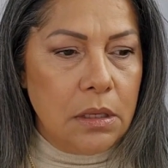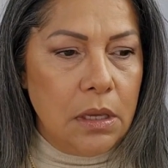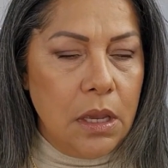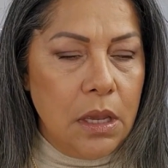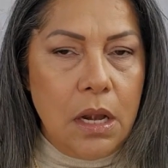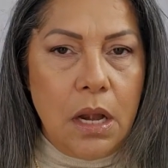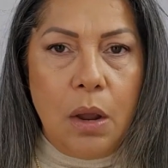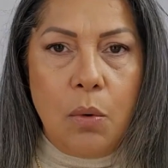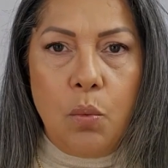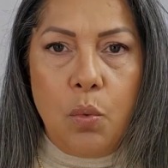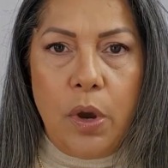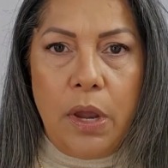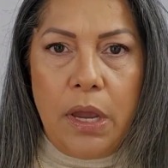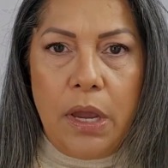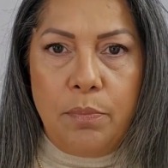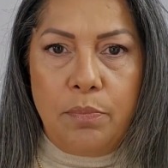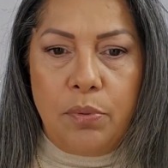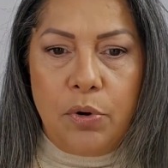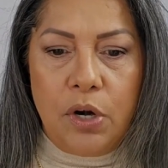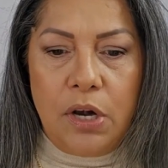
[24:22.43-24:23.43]
in a way,
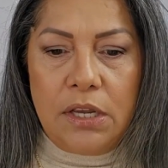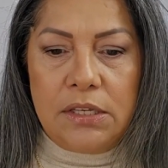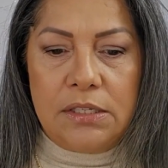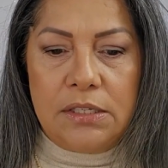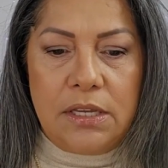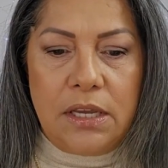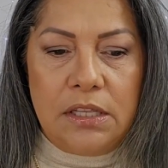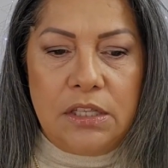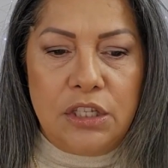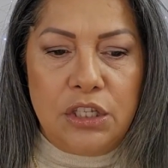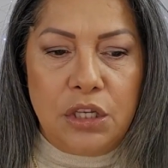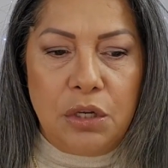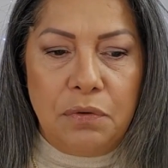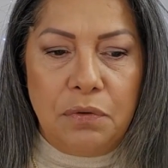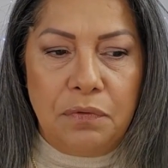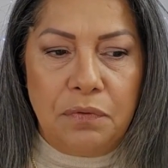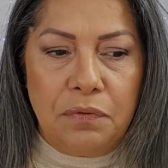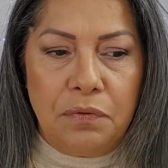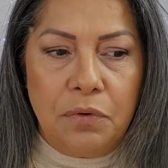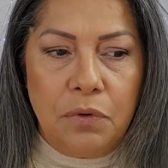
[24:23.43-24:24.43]
brought a sense
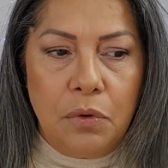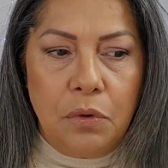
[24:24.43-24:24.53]
of